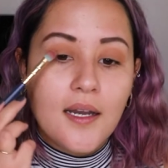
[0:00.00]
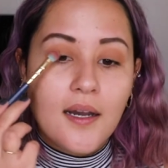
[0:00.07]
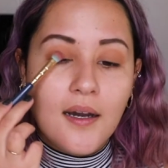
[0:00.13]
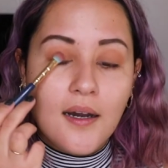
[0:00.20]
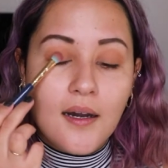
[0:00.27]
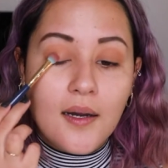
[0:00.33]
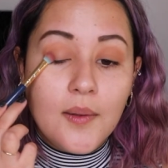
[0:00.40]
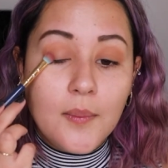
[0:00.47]

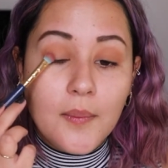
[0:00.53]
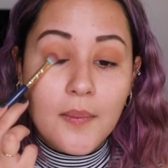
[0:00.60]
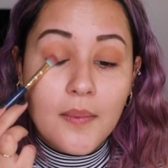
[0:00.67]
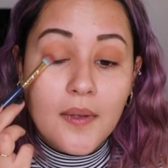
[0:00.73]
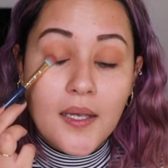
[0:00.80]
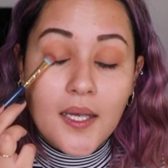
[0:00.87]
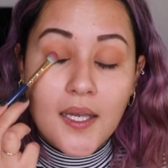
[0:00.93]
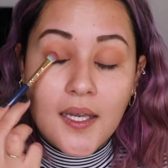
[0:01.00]

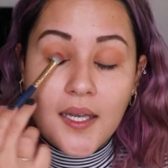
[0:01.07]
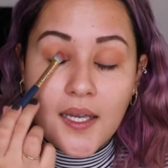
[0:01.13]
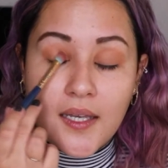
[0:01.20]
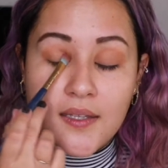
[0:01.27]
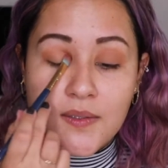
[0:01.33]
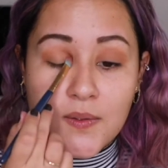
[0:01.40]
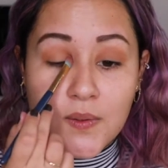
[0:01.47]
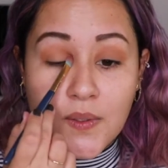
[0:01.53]

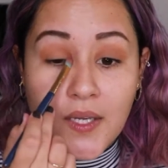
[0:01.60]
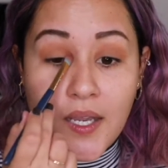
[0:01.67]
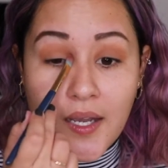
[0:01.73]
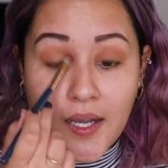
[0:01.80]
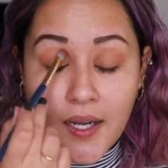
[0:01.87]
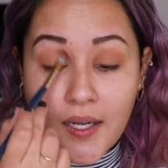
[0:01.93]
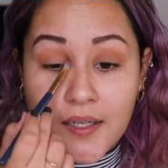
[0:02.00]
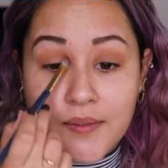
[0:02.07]
And so
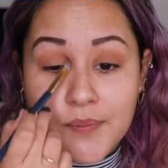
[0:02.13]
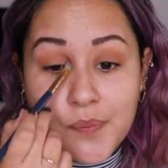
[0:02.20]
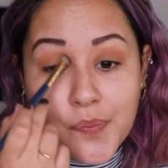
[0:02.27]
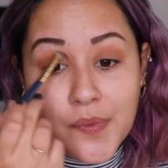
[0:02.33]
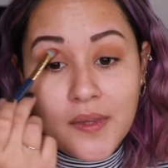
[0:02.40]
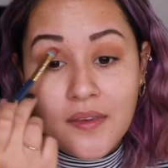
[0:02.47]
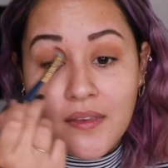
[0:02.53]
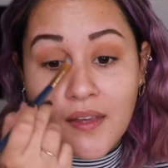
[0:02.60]
yeah,
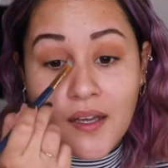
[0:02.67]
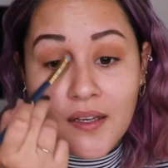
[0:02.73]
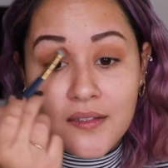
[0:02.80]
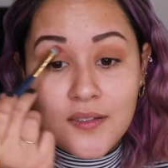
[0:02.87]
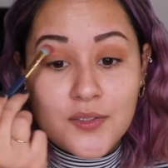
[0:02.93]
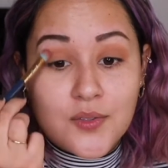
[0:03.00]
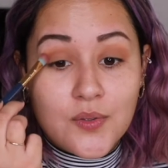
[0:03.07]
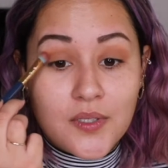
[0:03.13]
that
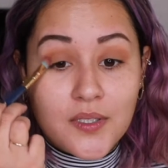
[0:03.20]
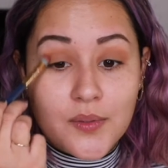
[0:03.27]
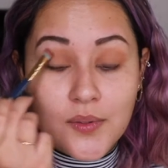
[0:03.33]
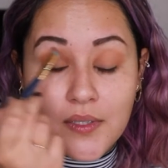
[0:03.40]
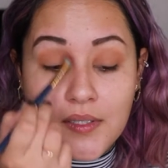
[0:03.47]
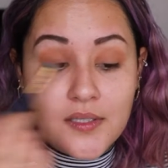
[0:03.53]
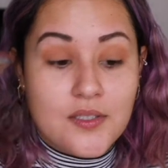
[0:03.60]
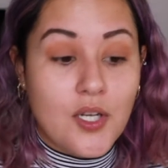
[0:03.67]
story
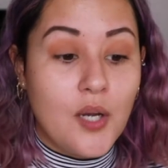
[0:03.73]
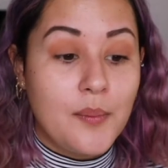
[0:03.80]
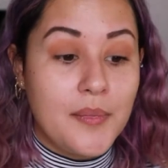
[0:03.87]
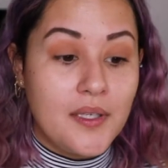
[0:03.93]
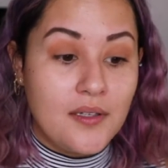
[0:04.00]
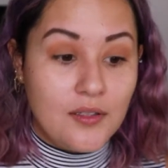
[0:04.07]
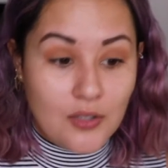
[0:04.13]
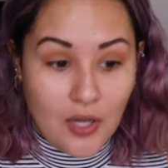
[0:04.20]
really taught
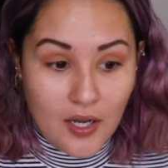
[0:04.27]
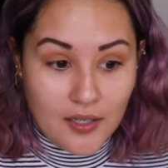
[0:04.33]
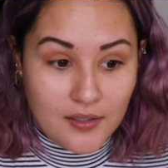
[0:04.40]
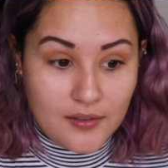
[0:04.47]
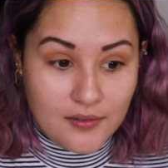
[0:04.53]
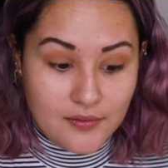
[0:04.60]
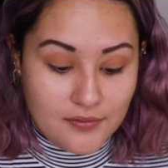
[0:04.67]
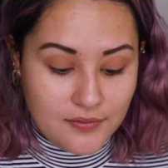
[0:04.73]
me a lot
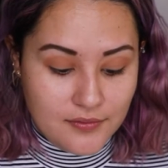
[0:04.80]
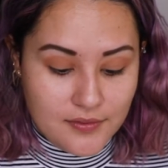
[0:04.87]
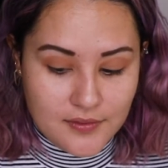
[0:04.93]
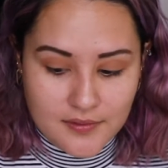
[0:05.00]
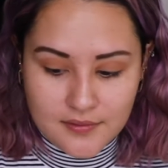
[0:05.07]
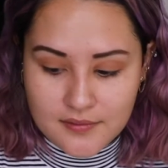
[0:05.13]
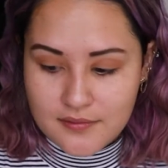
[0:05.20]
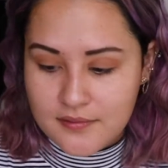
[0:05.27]
of
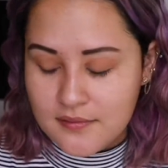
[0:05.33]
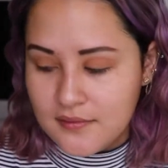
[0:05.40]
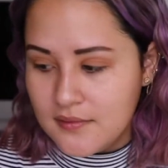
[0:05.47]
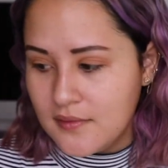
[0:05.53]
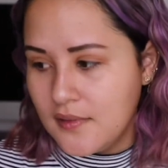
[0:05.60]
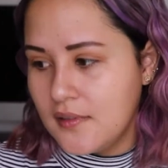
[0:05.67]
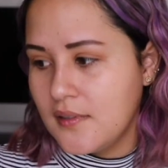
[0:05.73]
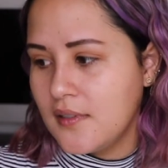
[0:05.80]

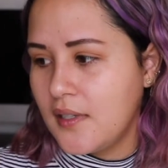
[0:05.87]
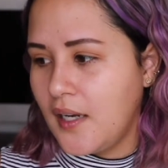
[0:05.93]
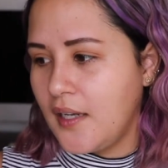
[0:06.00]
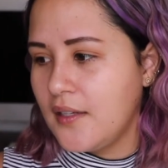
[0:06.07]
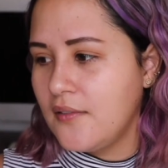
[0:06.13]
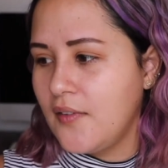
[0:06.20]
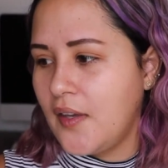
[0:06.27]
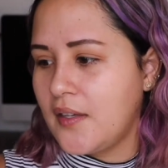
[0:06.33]

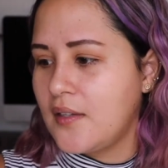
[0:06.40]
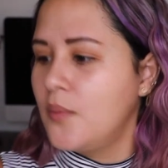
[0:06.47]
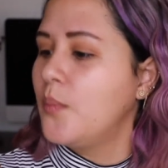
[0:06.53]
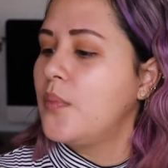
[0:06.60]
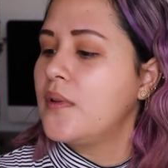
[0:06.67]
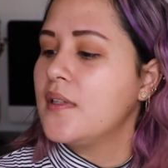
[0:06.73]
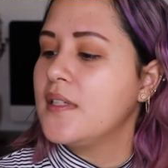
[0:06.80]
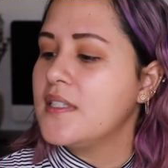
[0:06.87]
kind of like
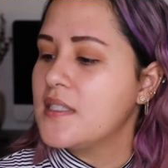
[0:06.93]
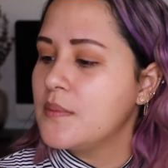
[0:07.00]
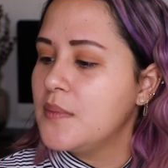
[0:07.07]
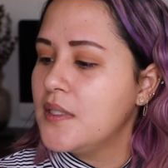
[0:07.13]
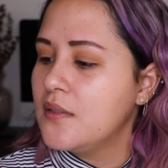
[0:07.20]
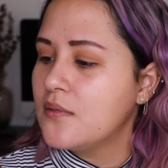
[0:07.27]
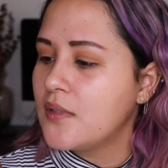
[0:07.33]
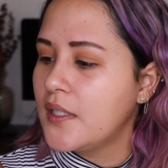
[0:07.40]

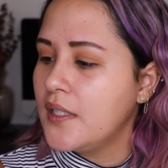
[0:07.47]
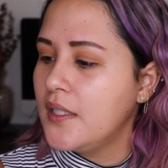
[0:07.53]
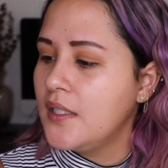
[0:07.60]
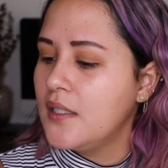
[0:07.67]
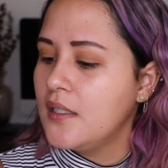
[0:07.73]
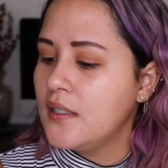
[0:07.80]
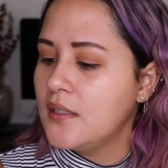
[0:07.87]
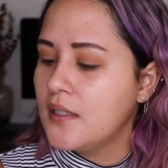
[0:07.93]
complacement, right?
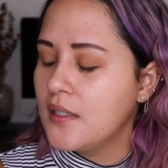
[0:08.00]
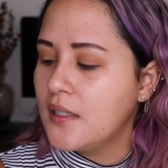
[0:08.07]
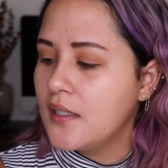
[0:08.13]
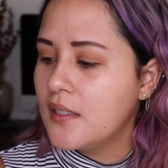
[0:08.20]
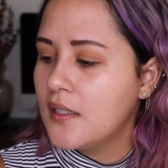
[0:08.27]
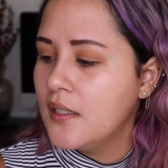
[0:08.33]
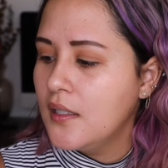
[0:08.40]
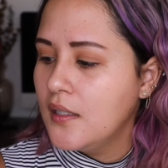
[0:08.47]
And
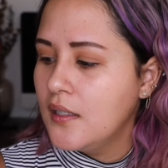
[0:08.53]
like